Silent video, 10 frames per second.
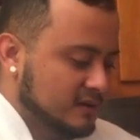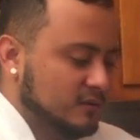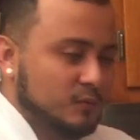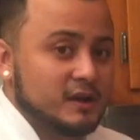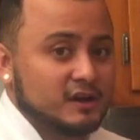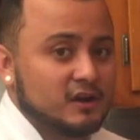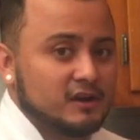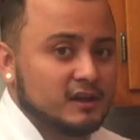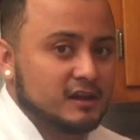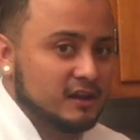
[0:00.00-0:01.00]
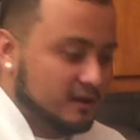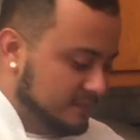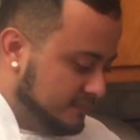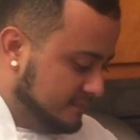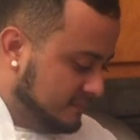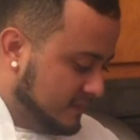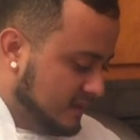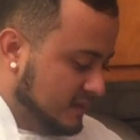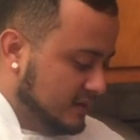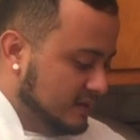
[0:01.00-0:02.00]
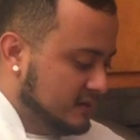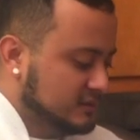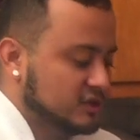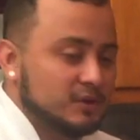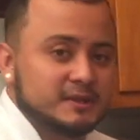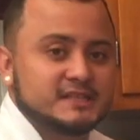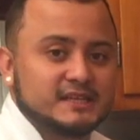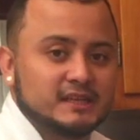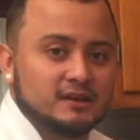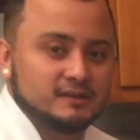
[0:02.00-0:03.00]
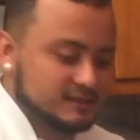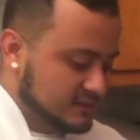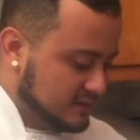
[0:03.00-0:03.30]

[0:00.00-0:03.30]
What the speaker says: 1 garlic clove, tomatillos,